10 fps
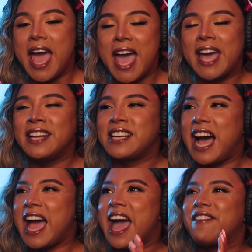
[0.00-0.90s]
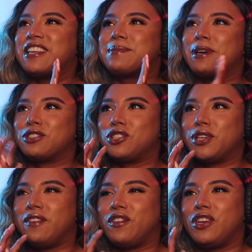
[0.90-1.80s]
And I have a special
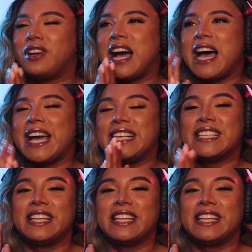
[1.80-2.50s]
treat for you guys.